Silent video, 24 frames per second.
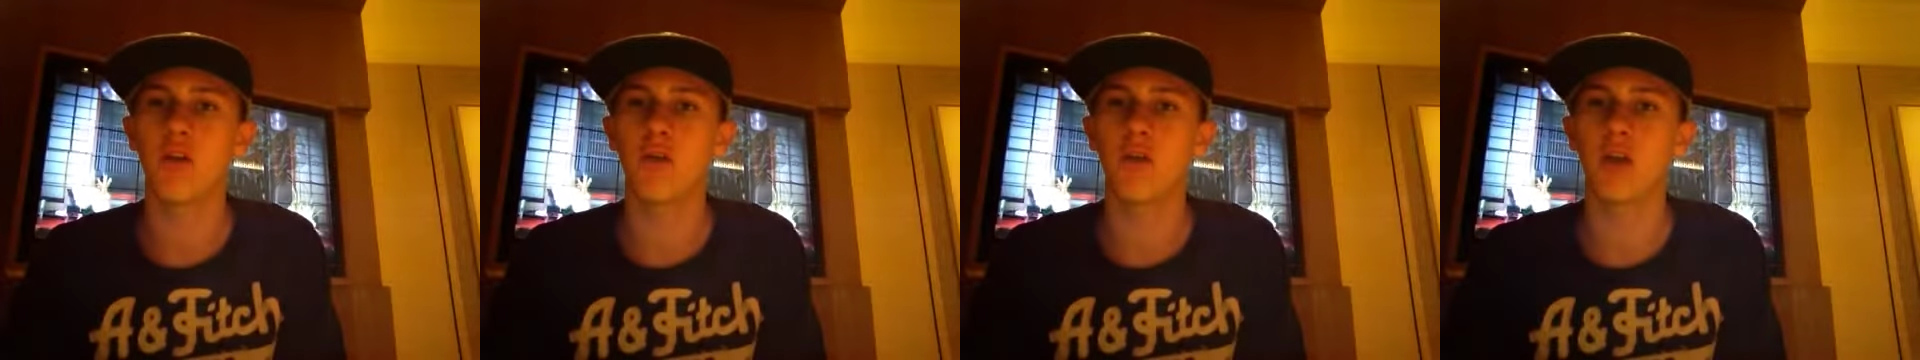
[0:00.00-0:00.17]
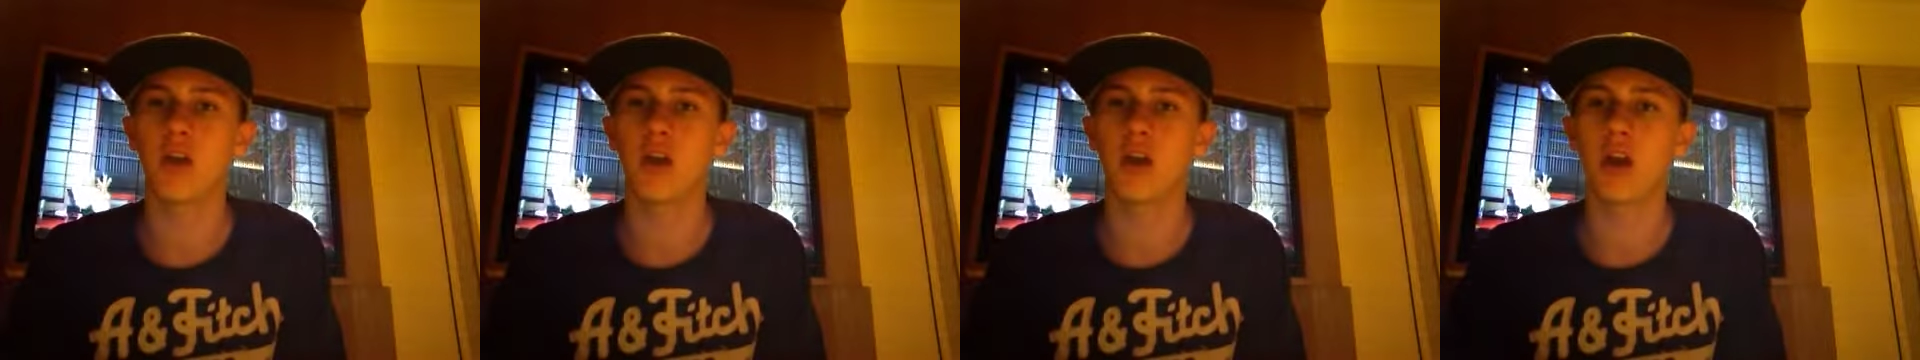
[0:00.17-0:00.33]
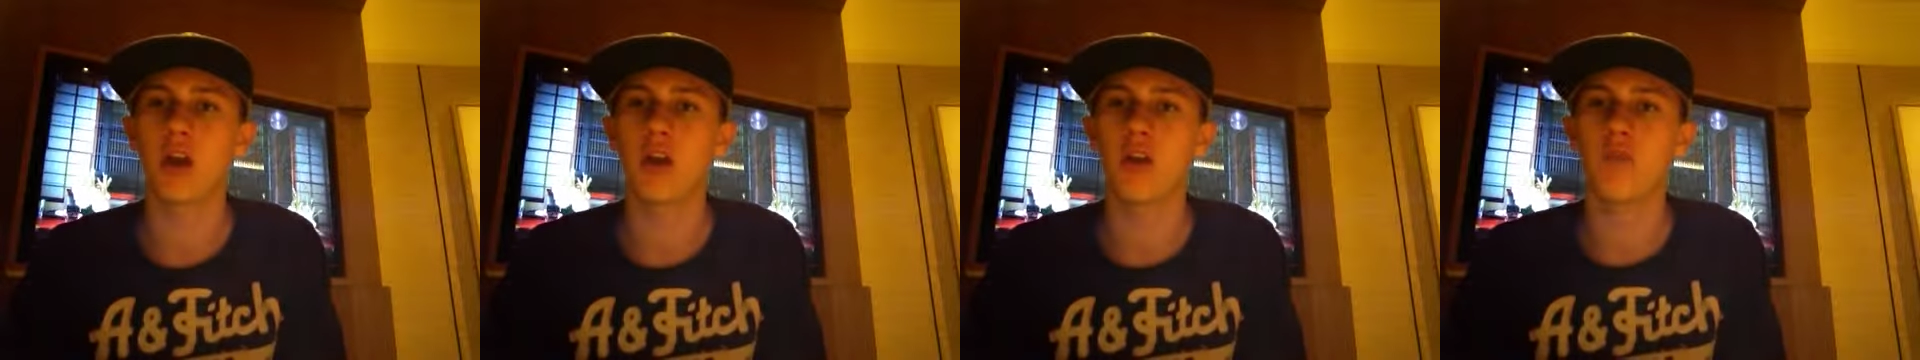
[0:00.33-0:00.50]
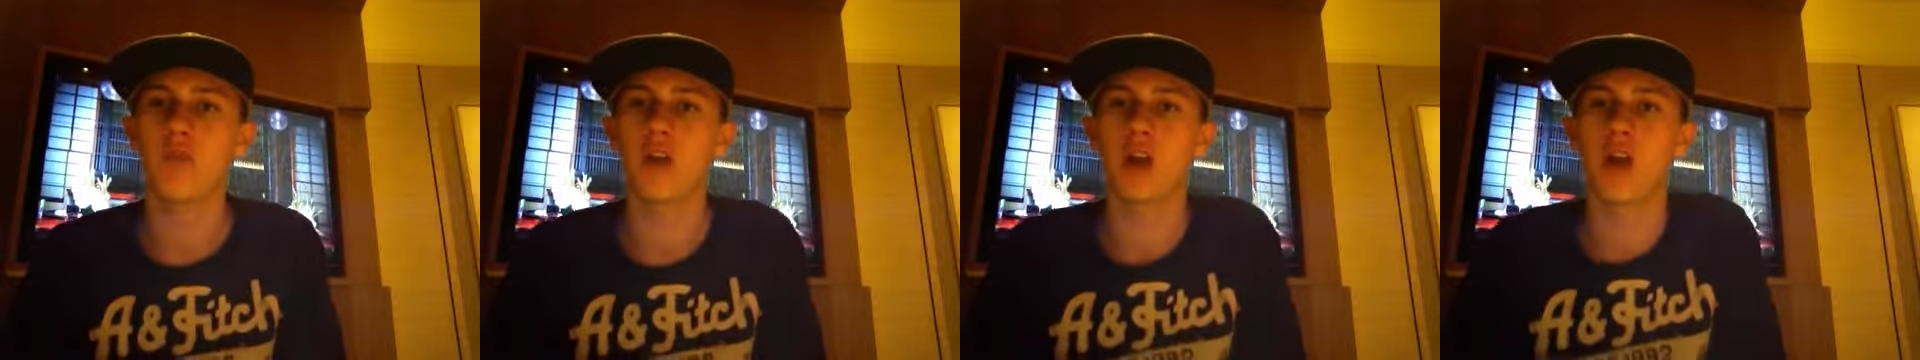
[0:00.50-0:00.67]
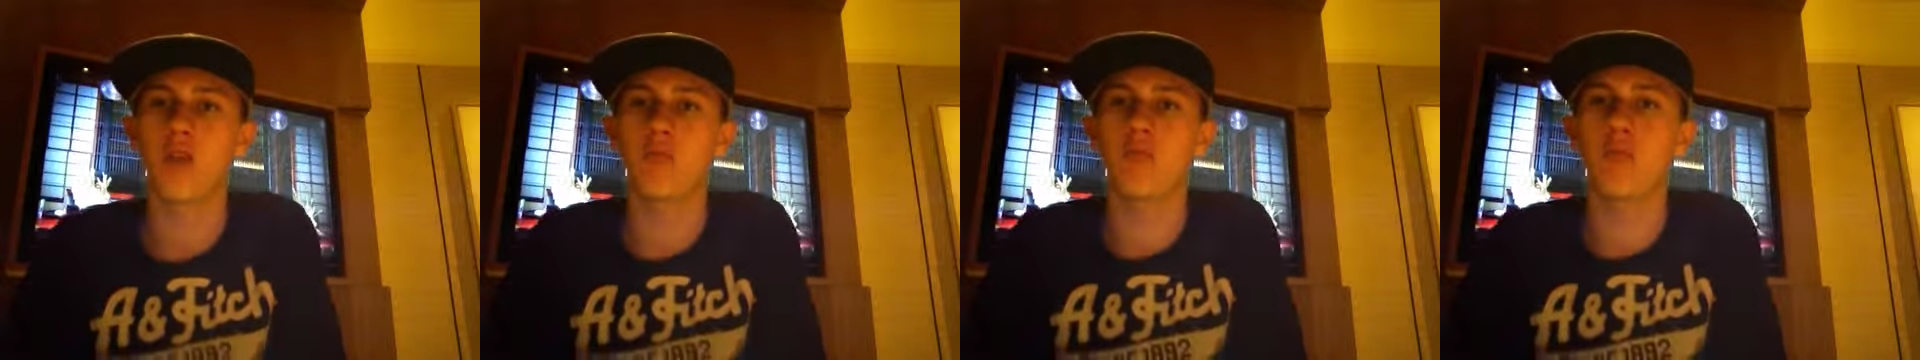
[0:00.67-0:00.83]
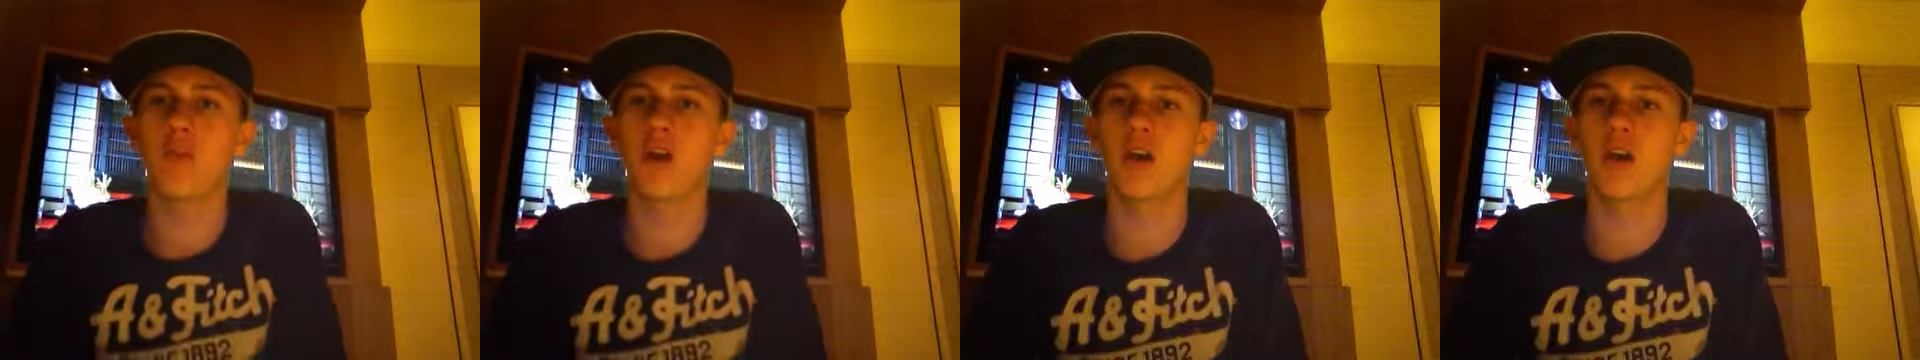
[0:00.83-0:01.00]
when I, when
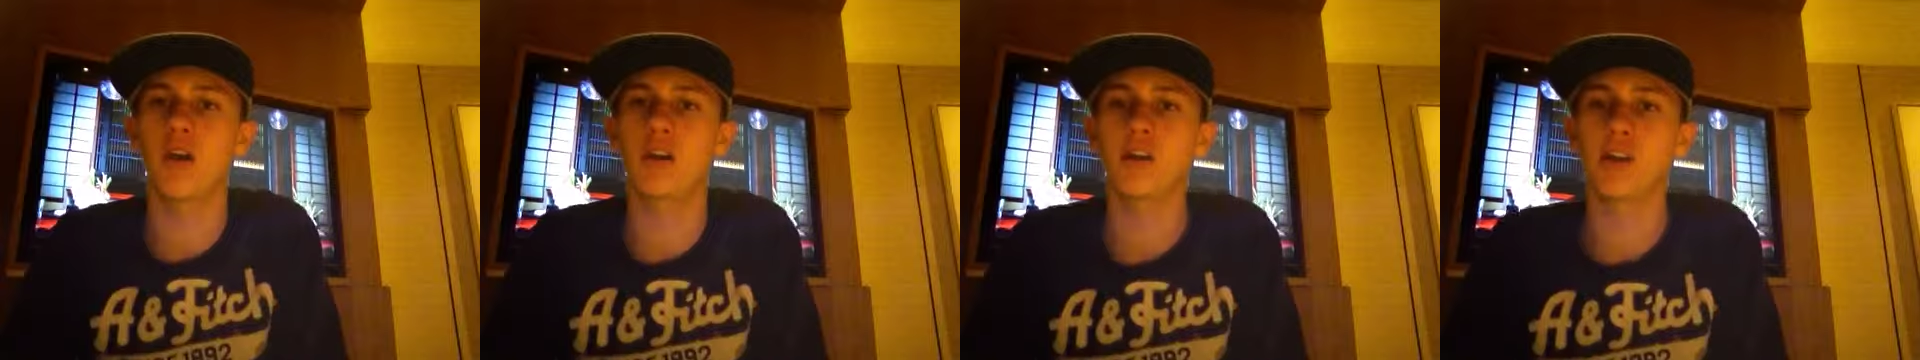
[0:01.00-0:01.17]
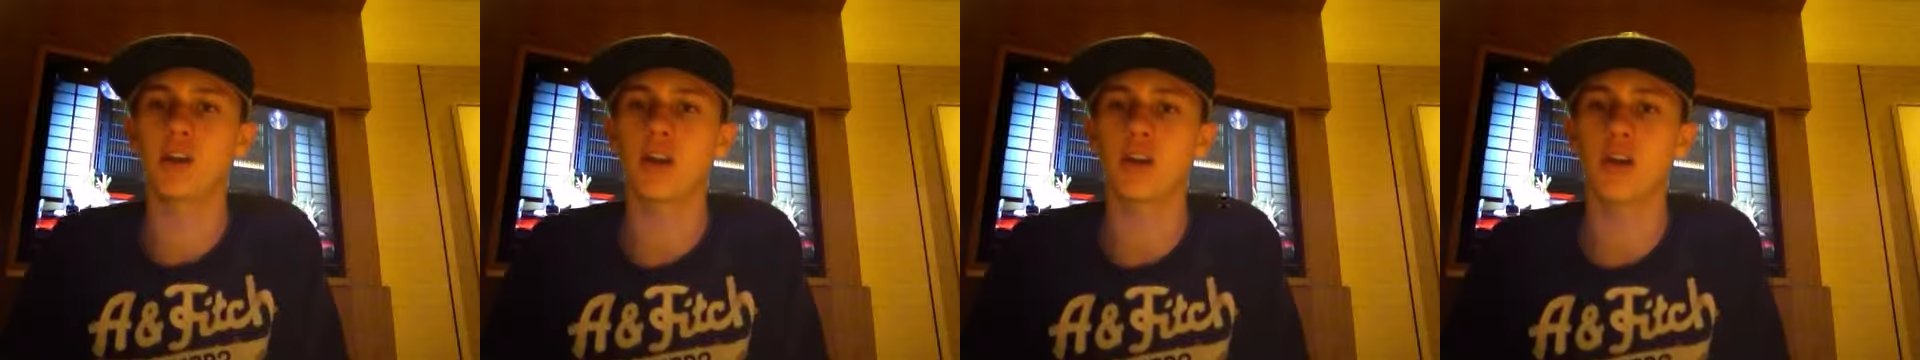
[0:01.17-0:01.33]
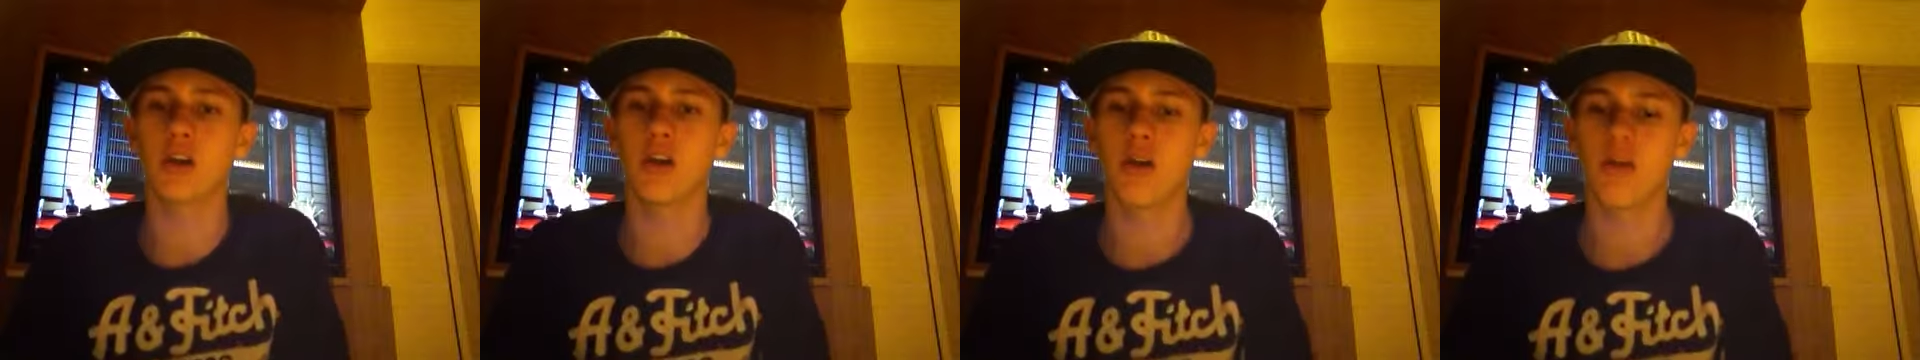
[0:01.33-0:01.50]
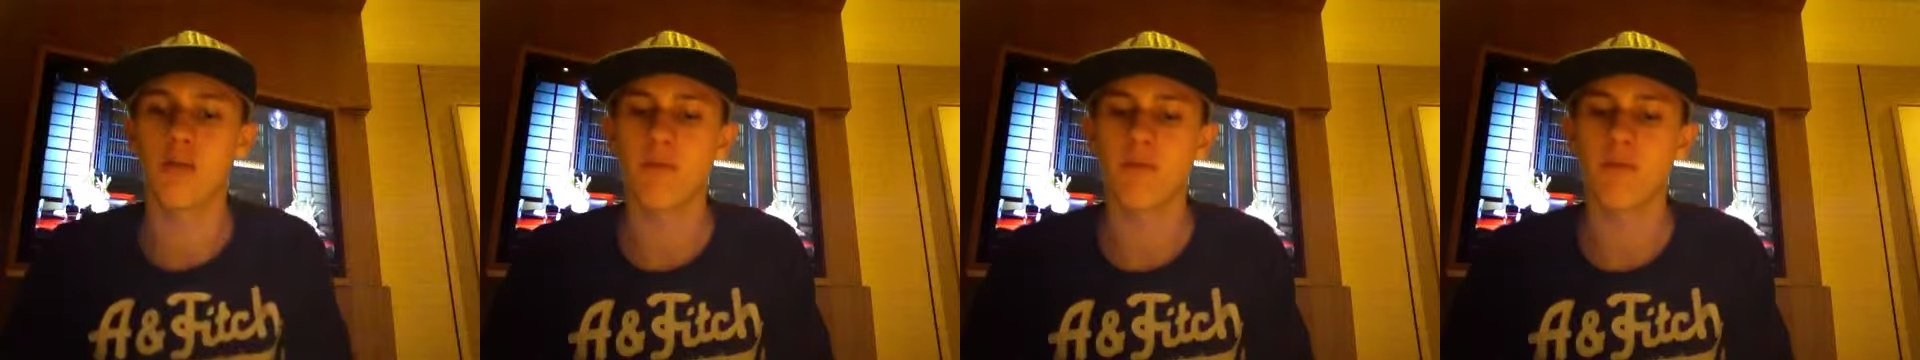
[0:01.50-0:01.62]
I'm ready.